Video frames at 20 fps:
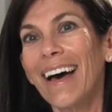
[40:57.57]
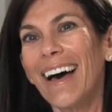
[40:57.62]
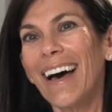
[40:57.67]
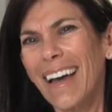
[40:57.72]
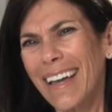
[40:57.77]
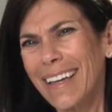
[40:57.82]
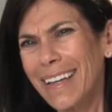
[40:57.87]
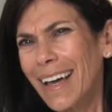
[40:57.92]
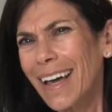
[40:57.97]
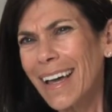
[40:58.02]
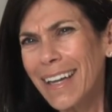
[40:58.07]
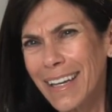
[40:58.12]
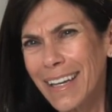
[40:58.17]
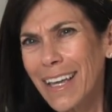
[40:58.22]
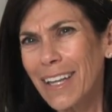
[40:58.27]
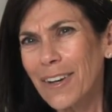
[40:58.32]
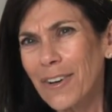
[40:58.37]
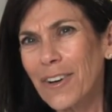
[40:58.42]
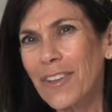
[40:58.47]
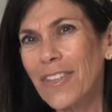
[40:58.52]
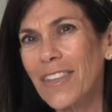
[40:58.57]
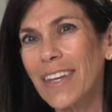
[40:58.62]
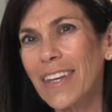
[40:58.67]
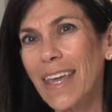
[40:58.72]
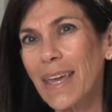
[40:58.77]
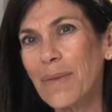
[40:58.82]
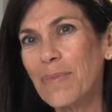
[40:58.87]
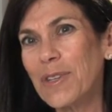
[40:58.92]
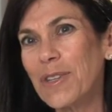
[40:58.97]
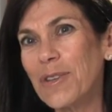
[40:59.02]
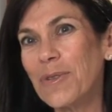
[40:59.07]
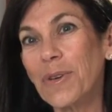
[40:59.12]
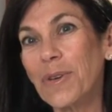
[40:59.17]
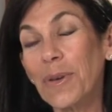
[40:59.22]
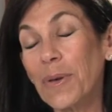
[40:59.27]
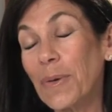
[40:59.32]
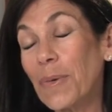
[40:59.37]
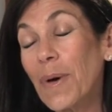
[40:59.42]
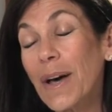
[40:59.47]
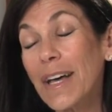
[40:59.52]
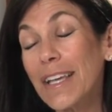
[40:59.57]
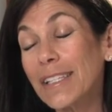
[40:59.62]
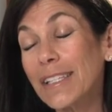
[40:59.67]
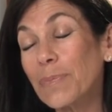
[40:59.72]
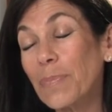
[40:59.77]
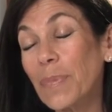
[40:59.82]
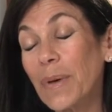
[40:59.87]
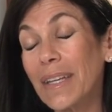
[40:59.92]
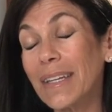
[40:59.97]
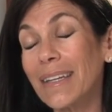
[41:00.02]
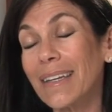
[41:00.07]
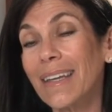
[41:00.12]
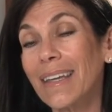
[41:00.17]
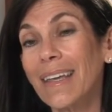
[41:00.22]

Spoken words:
I kind of had heard the name and knew who he was, but